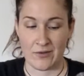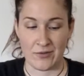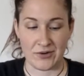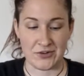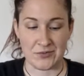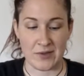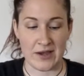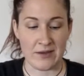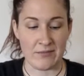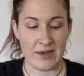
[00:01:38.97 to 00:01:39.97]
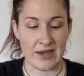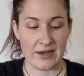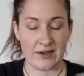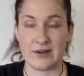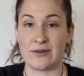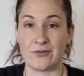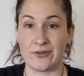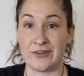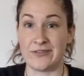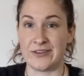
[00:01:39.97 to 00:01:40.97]
which might make
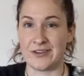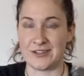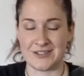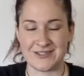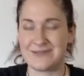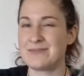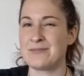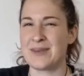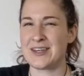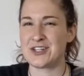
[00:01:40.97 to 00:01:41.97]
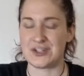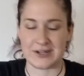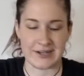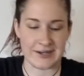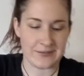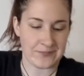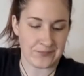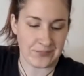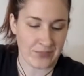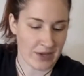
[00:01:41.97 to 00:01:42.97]
refills a bit tricky.
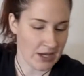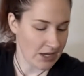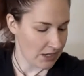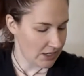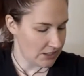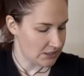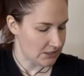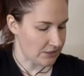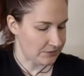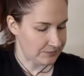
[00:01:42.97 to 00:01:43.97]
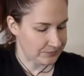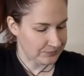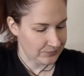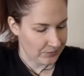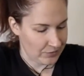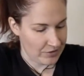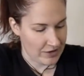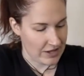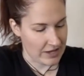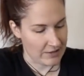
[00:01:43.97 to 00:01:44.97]
So go
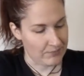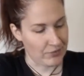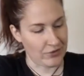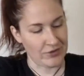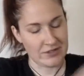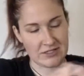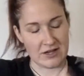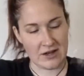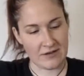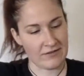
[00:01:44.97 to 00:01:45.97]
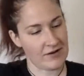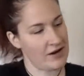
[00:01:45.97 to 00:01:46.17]
ahead and pull those off.